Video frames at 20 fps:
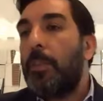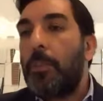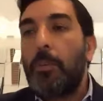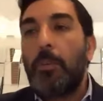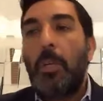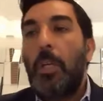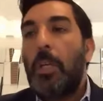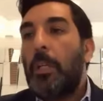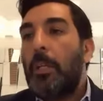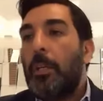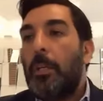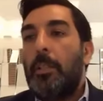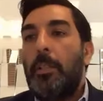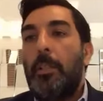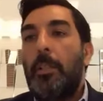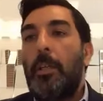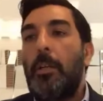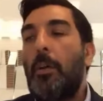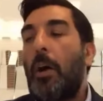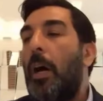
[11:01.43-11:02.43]
to uh,
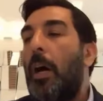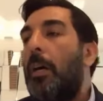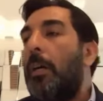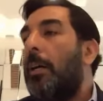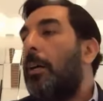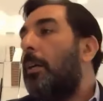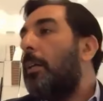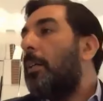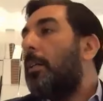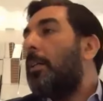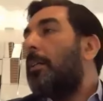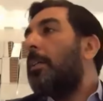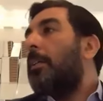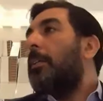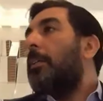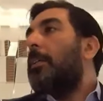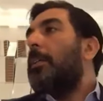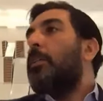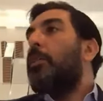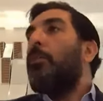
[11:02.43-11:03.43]
you know uh,
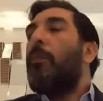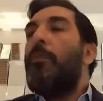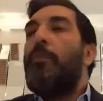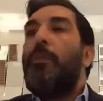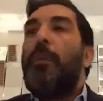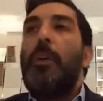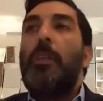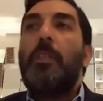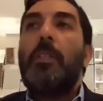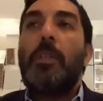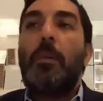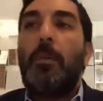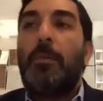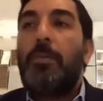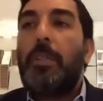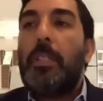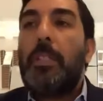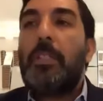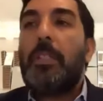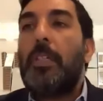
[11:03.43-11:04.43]
uh to reveal some of
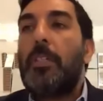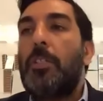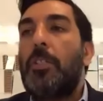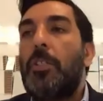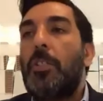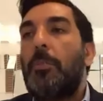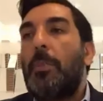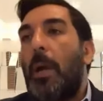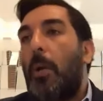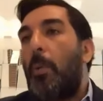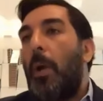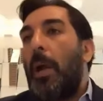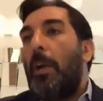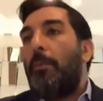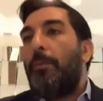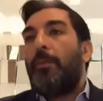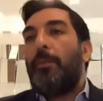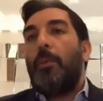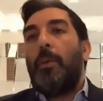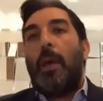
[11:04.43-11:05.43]
these things to my
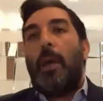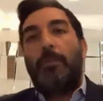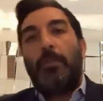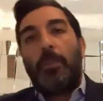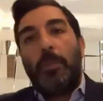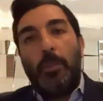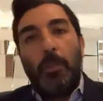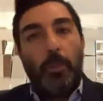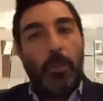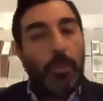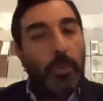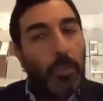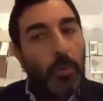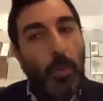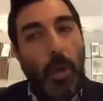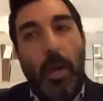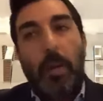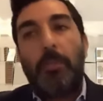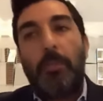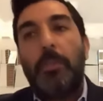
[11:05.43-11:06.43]
wife you have to do it
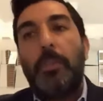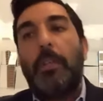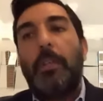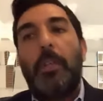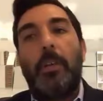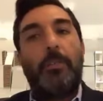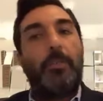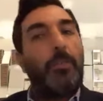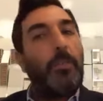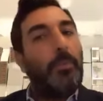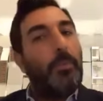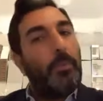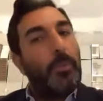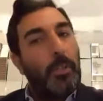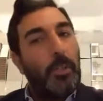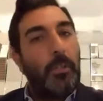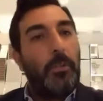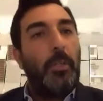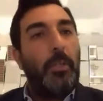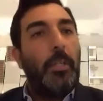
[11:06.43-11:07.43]
suavely you have to
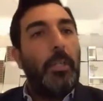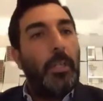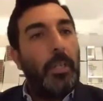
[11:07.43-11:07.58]
you know